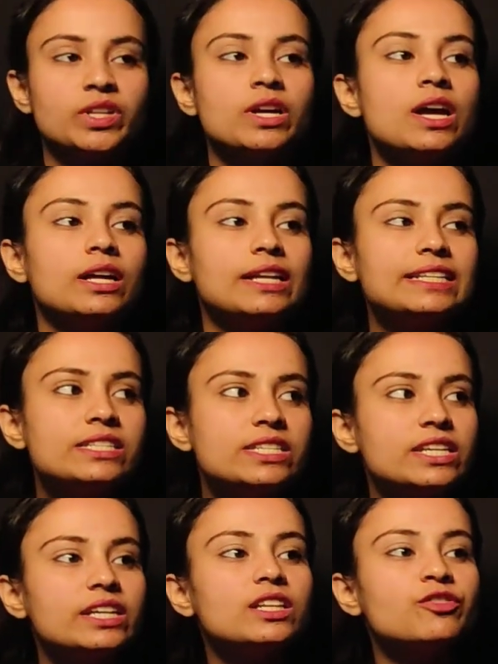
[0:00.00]
Let's see
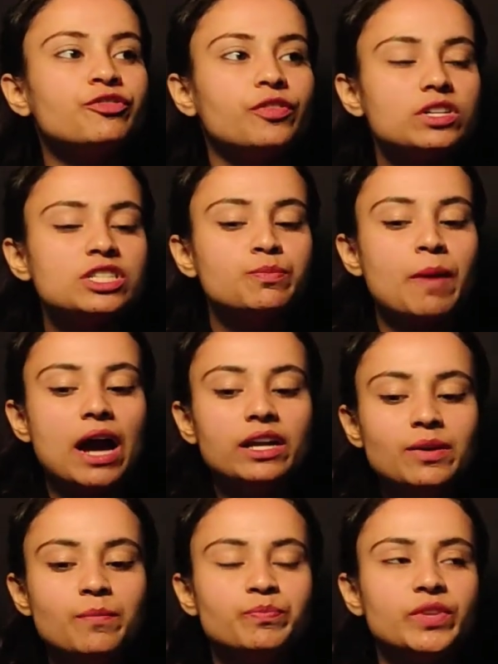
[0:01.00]
the first part.
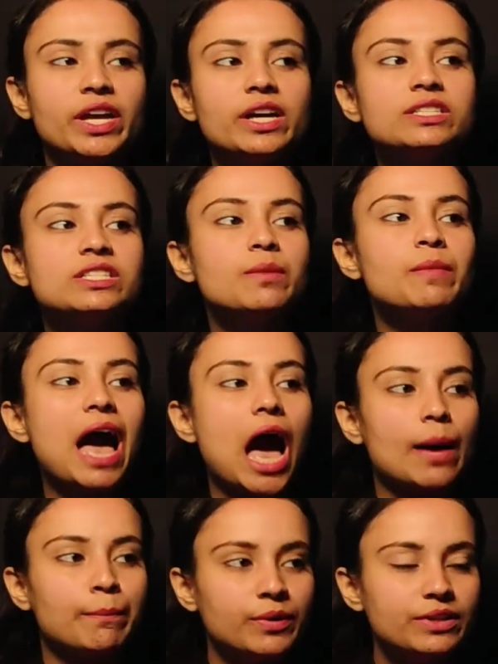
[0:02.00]
Here some
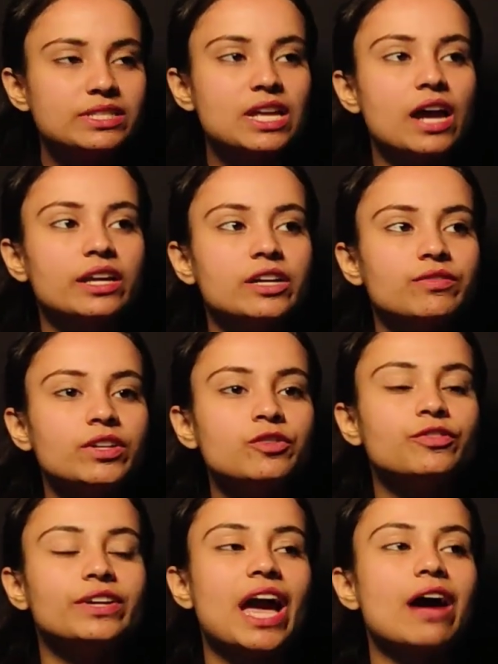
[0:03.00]
apples are given. We
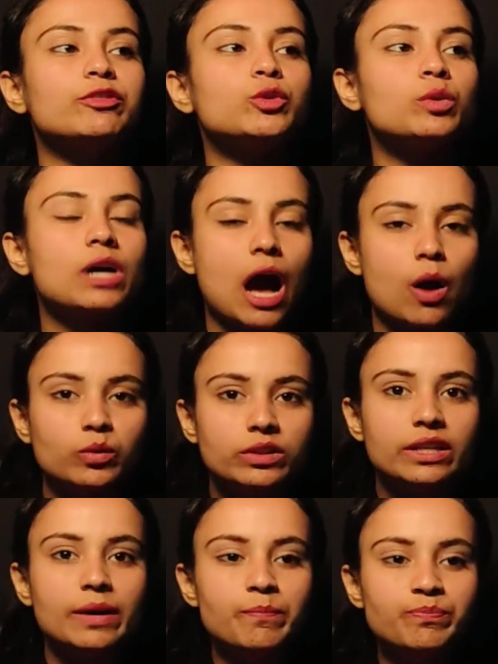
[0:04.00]
have to count them.
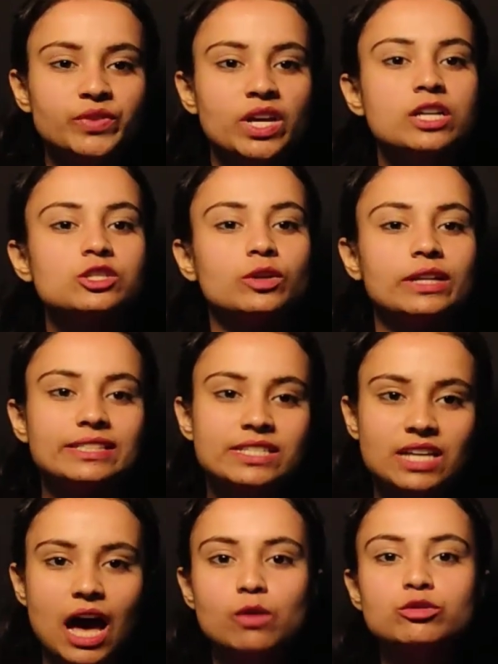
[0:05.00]
So let's
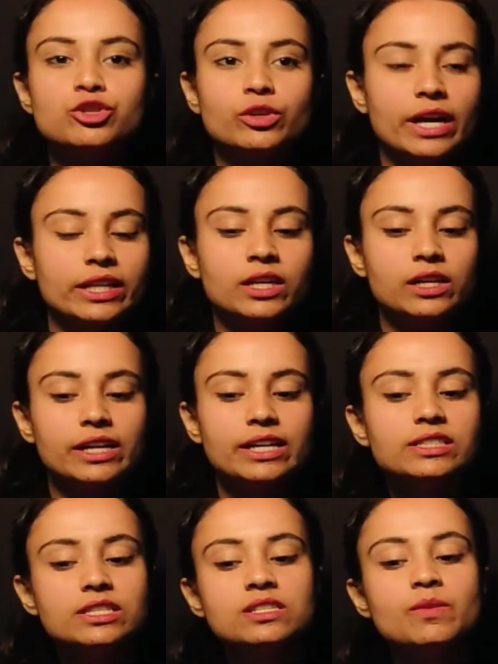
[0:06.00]
count together, kids.